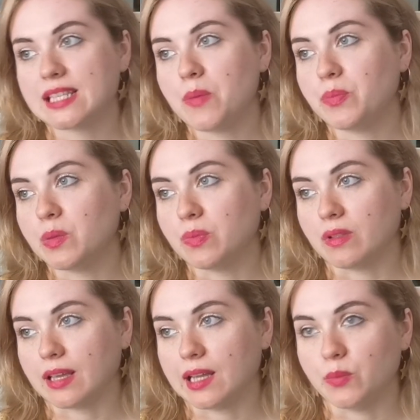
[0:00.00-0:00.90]
Some
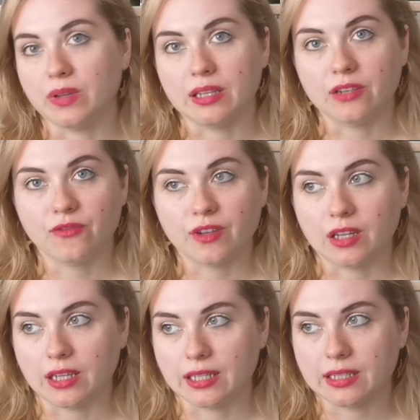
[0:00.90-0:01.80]
people can believe
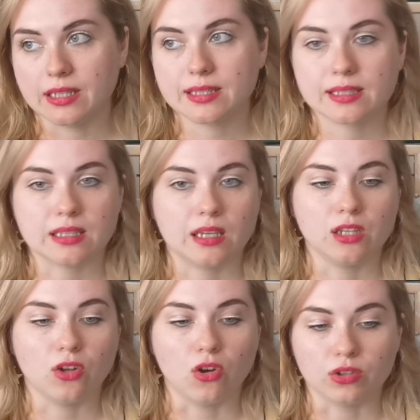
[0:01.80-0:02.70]

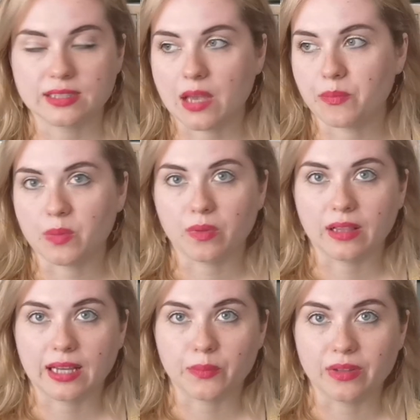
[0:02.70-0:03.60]
in God. Some
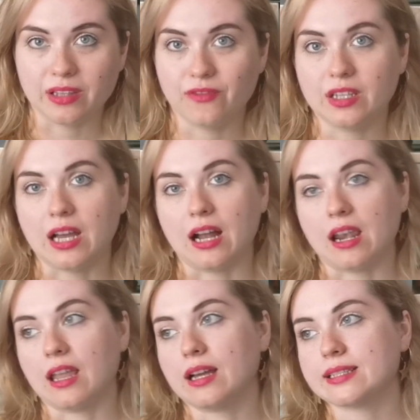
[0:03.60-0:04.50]
people can believe in
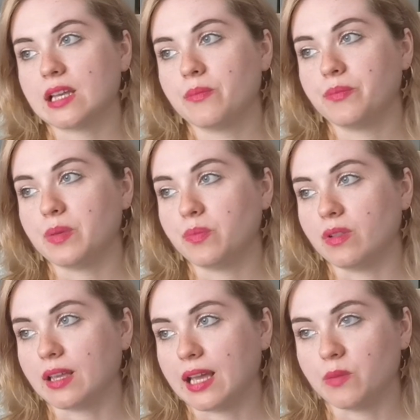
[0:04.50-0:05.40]
Allah. Some
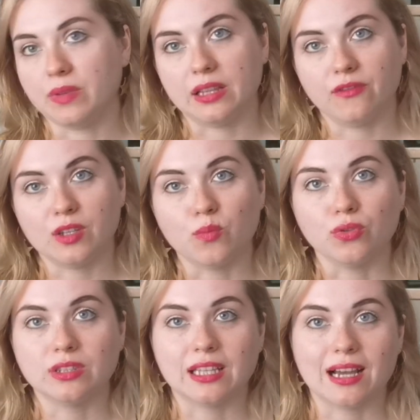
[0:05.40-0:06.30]
people can believe in
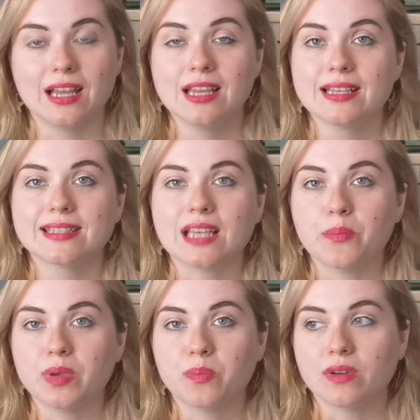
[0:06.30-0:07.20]
Buddha.
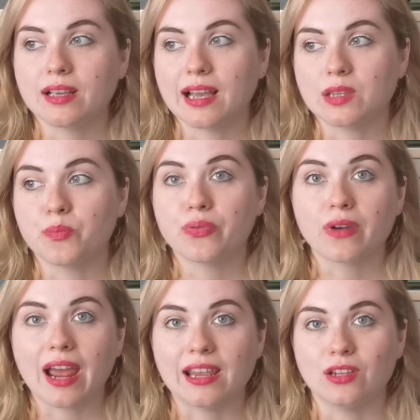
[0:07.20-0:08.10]
Some people can
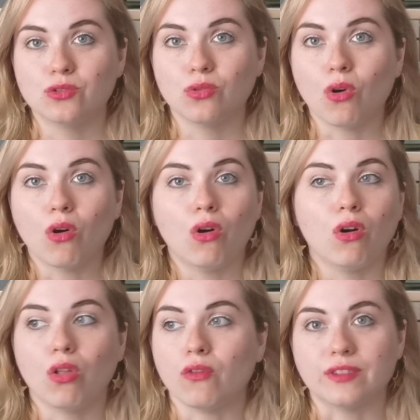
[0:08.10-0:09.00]
pray to
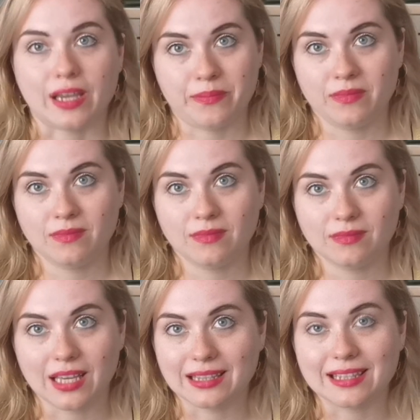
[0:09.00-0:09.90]
all of them
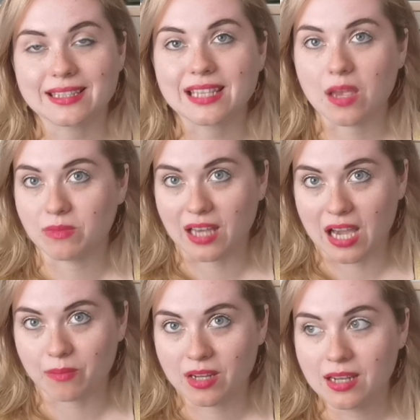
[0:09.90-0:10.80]
at the same
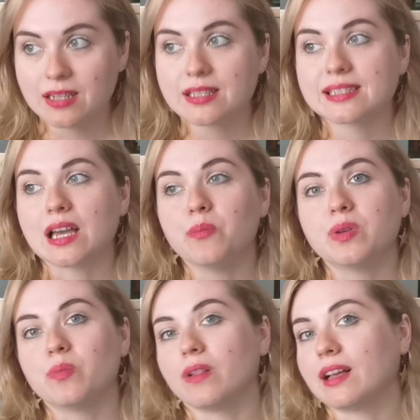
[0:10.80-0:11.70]
time. Some
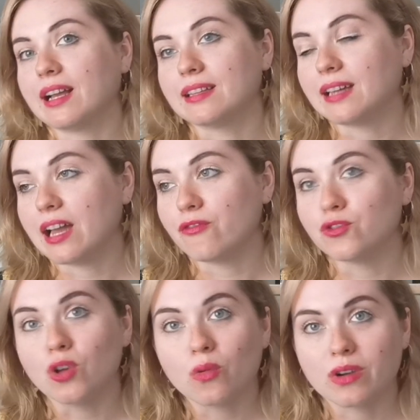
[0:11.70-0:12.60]
people can
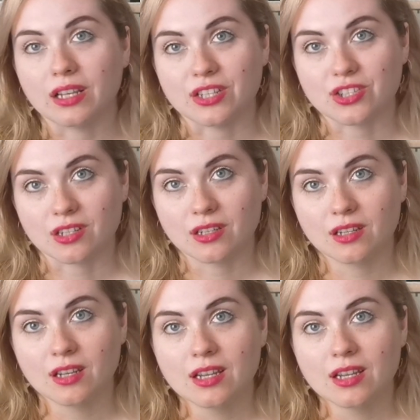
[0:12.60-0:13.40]
have no religion.